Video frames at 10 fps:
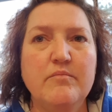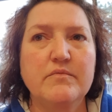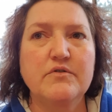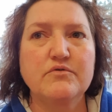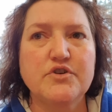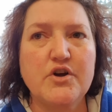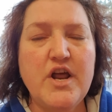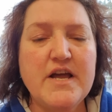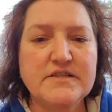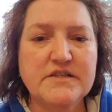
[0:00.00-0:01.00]
look, don't
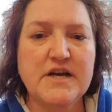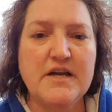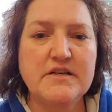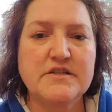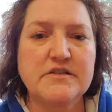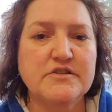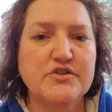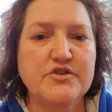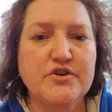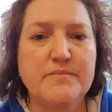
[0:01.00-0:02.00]
hesitate to
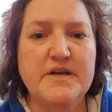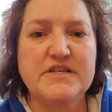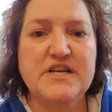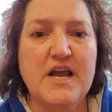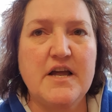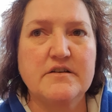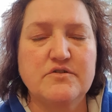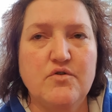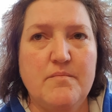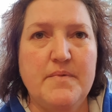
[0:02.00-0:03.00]
shoot me a
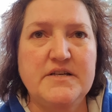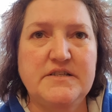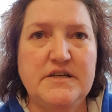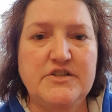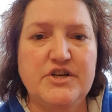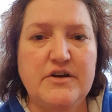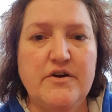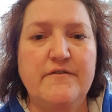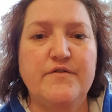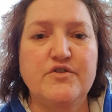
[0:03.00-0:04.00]
text or a message here
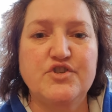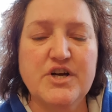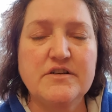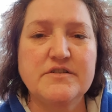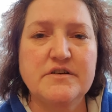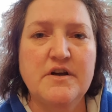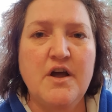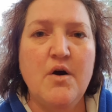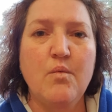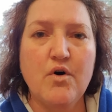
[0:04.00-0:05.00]
if you just
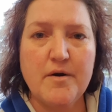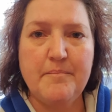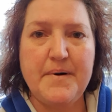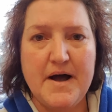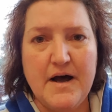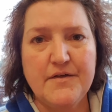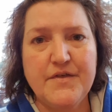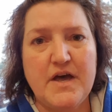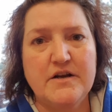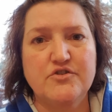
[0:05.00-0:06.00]
want a bath
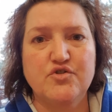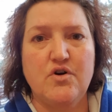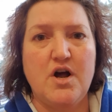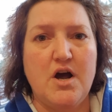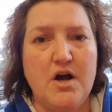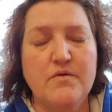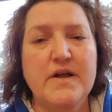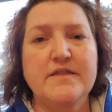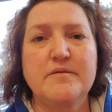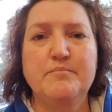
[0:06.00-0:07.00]
and a dryer. I'll
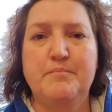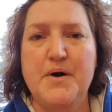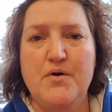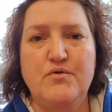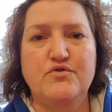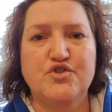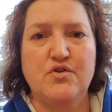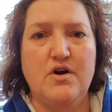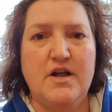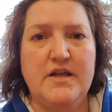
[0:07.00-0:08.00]
get them bone
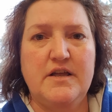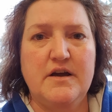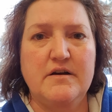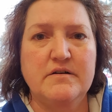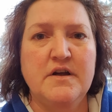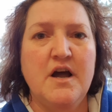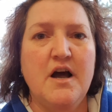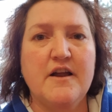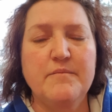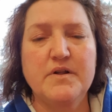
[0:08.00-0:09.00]
dry here.
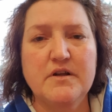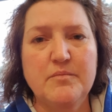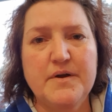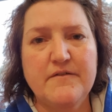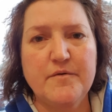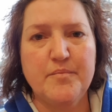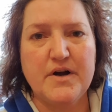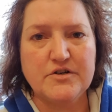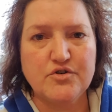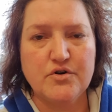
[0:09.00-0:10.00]
I give them a little bit of a
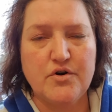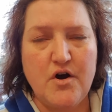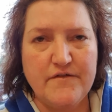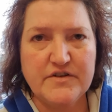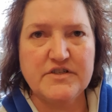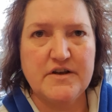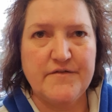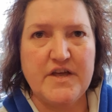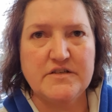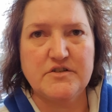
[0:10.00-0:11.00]
brush through. Obviously
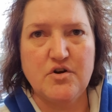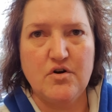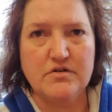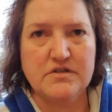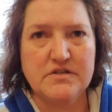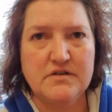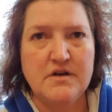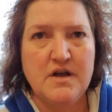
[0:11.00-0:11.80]
if there's knots,